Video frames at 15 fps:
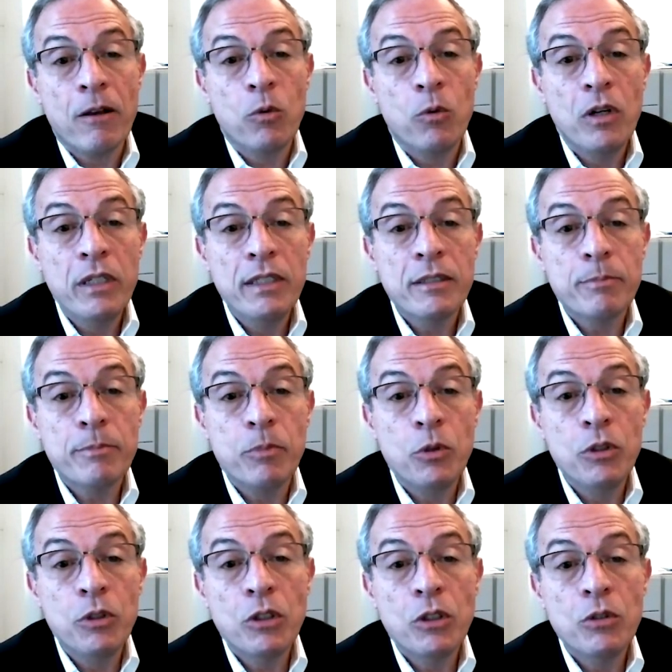One is
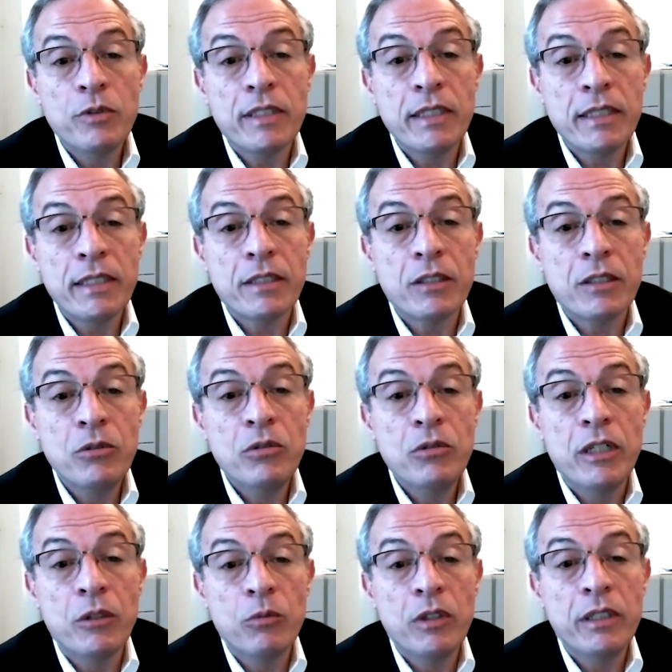0.062
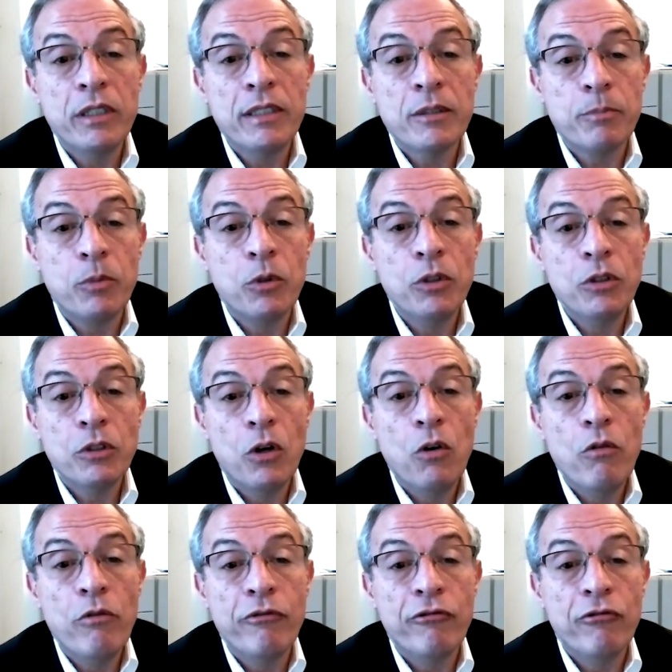and one is
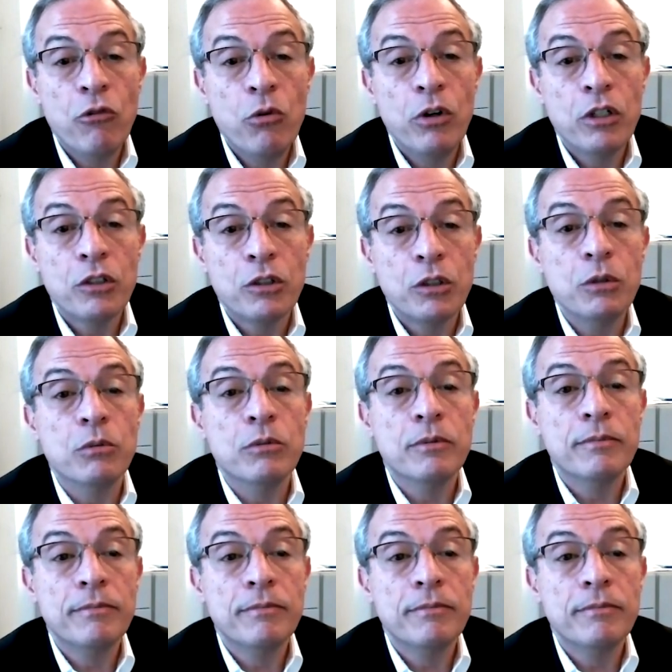0.042.